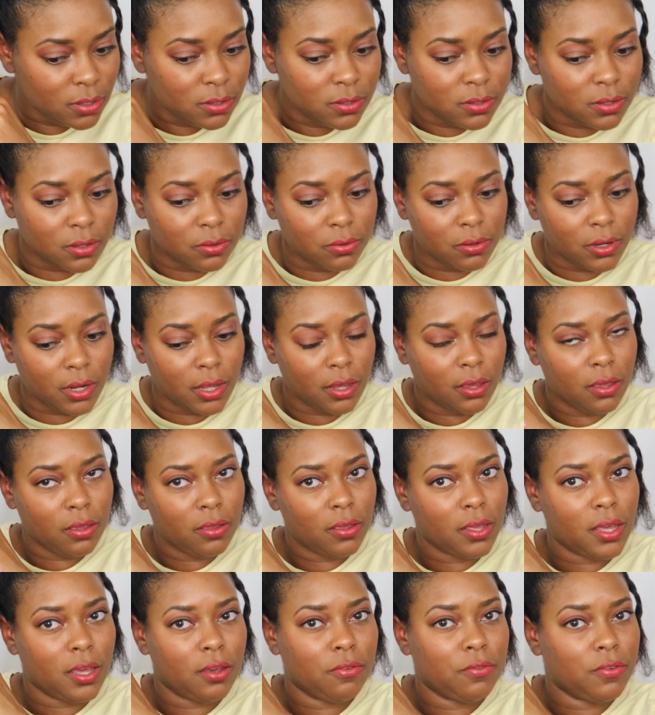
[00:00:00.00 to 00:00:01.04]
So
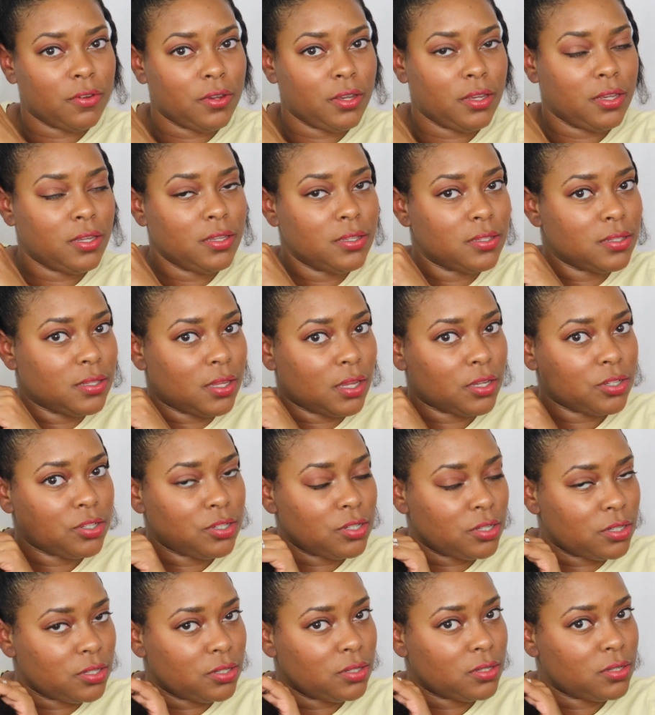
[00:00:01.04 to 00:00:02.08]
now every
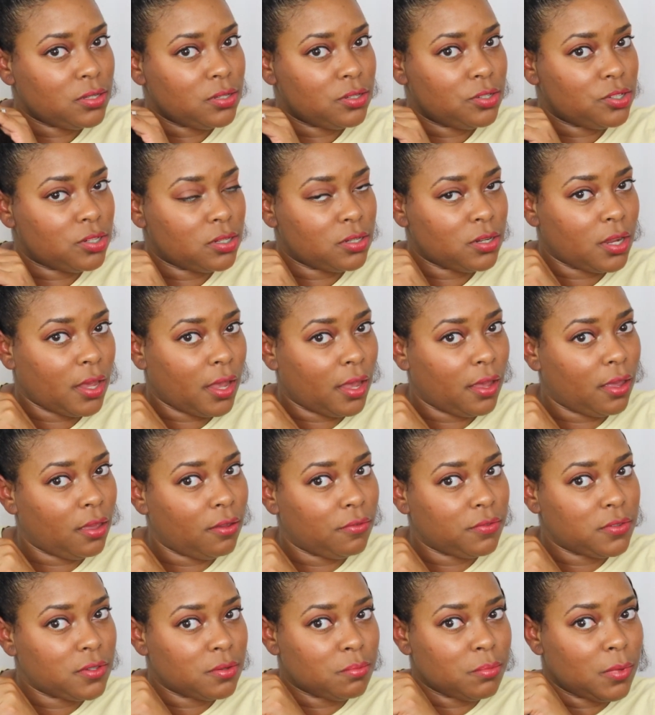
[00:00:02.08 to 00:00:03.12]
section should
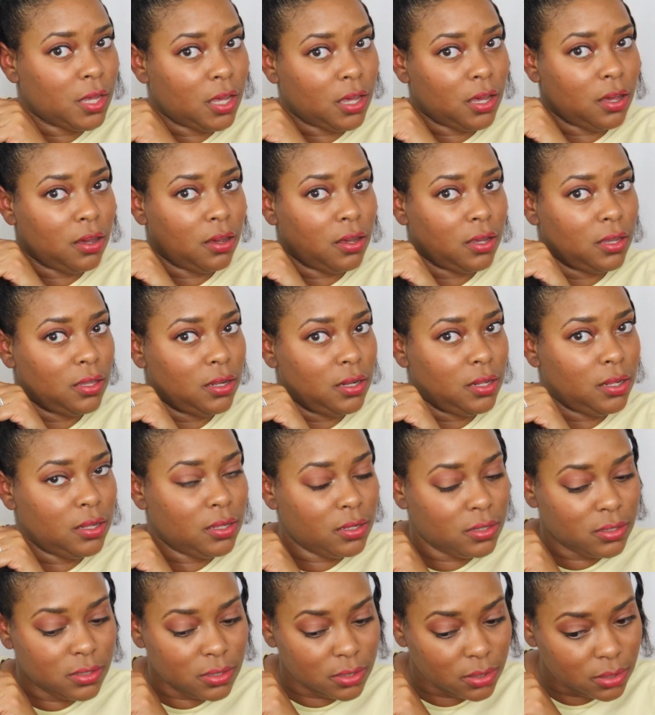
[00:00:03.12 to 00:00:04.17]
have some hair in it.
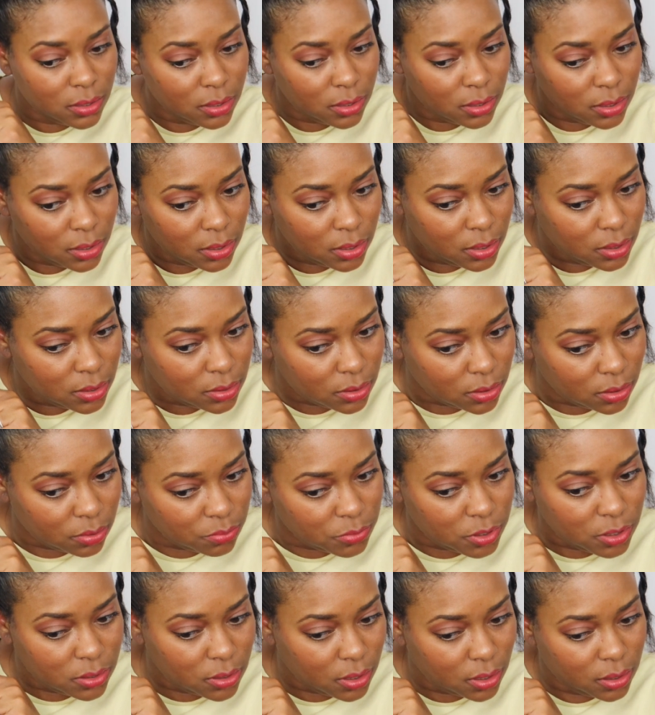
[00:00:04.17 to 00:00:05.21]
So
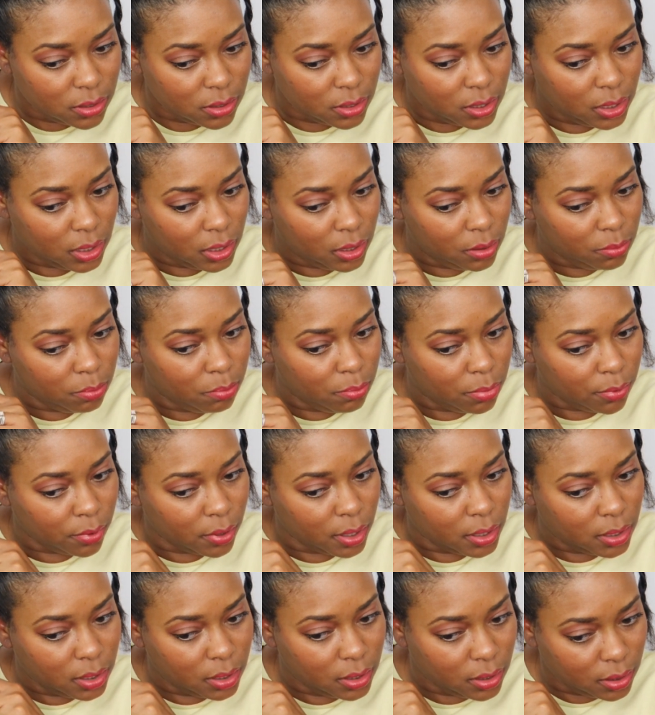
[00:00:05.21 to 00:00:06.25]
I'm just gonna keep
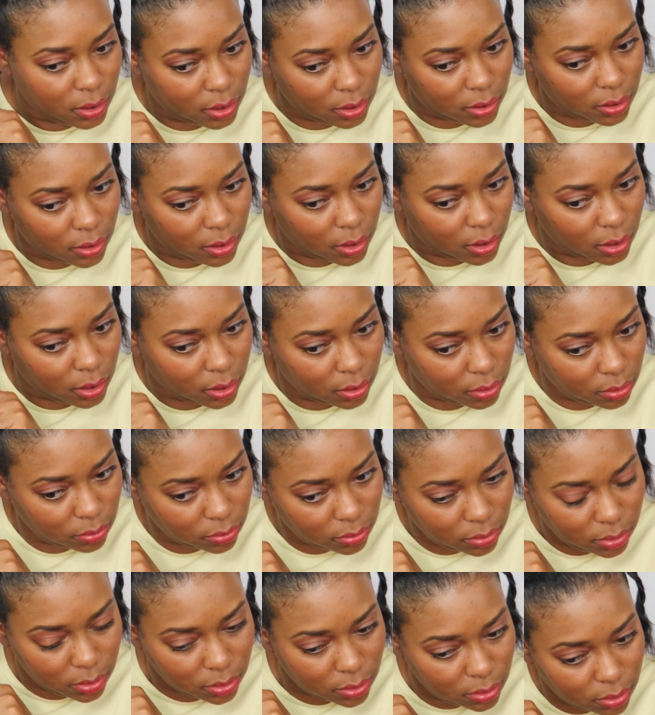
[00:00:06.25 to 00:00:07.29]
braiding it
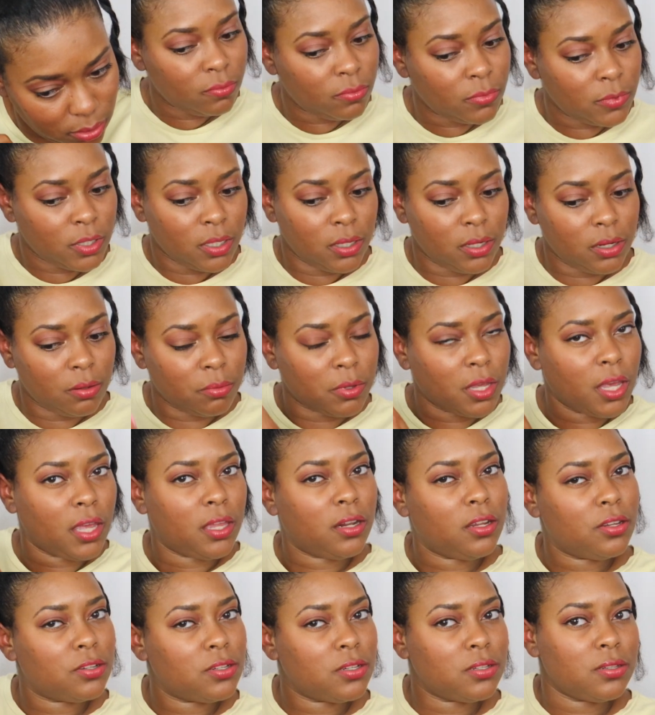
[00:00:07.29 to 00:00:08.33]
down. And I'm
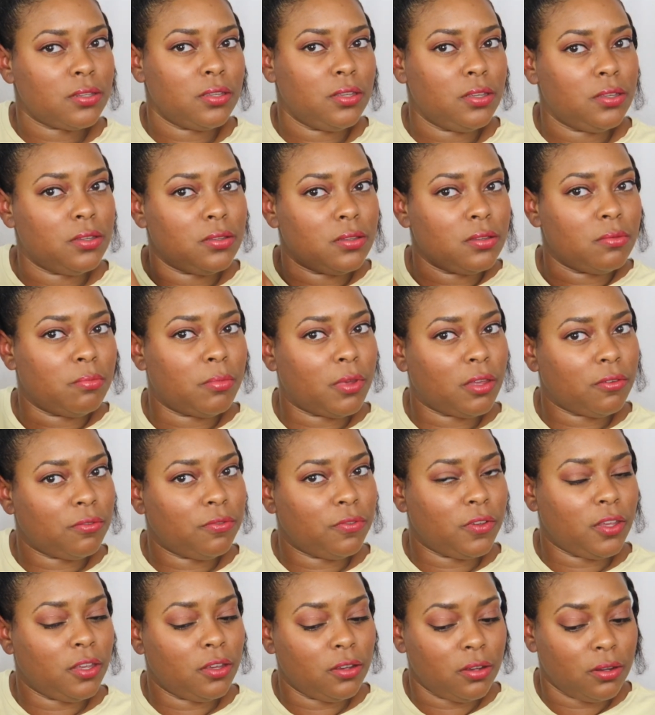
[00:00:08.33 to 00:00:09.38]
kind of just using my
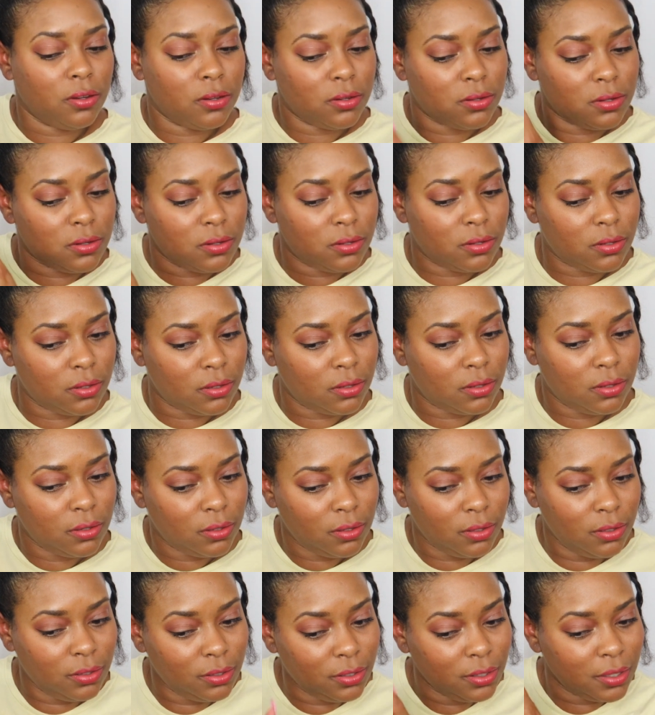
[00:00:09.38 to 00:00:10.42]
fingers to
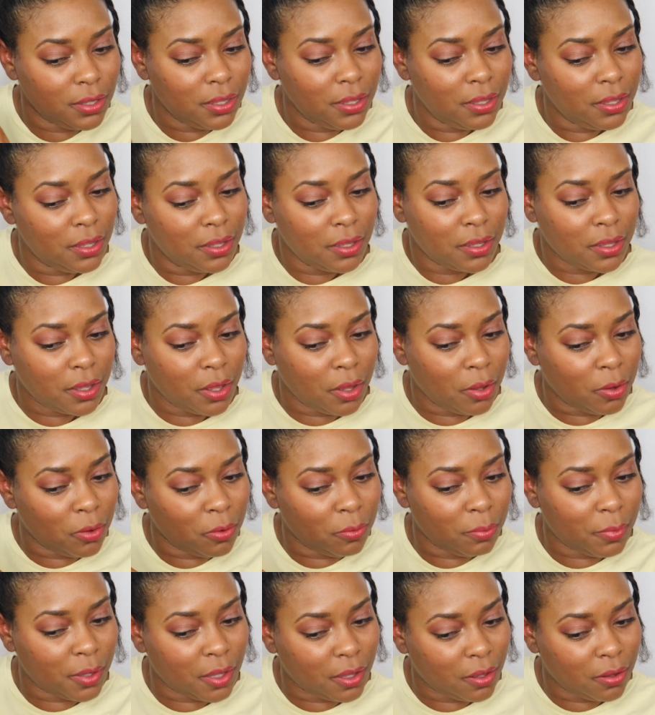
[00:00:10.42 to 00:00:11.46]

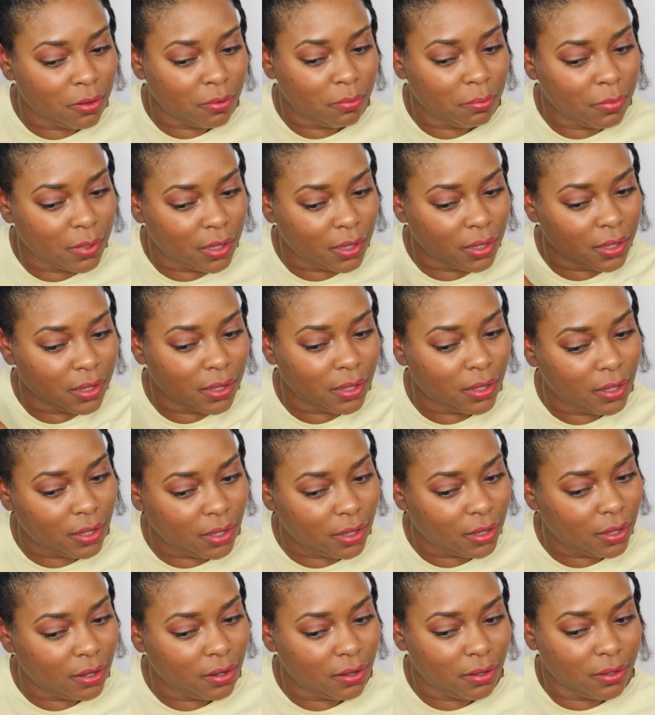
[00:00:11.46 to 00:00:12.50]
comb out my
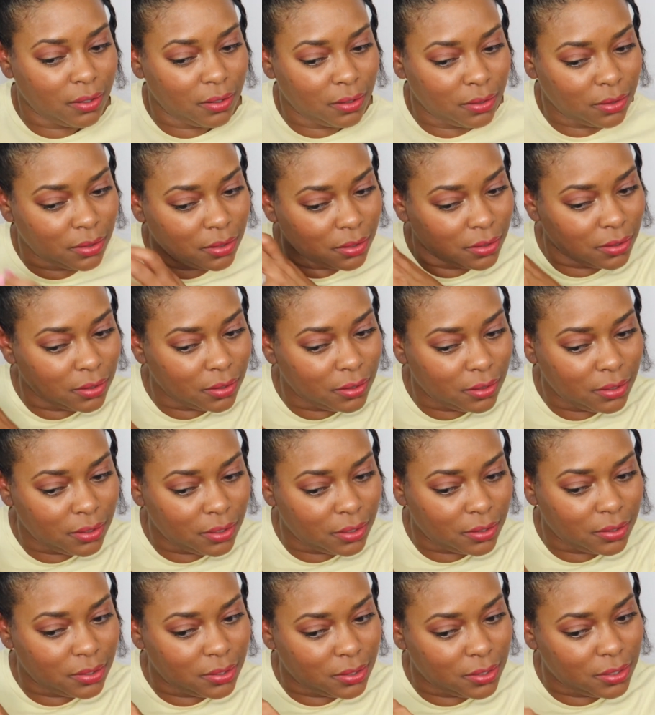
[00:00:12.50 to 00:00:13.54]
hair in the
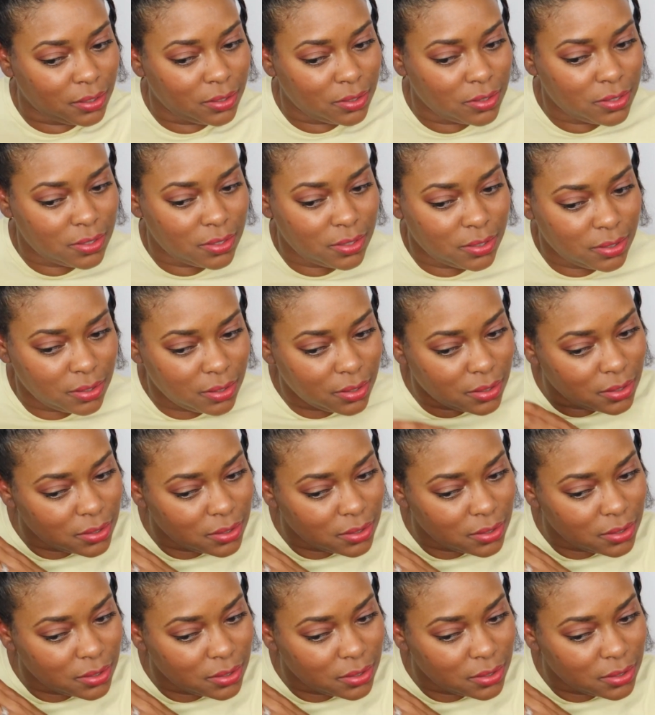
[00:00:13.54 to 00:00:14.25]
extension,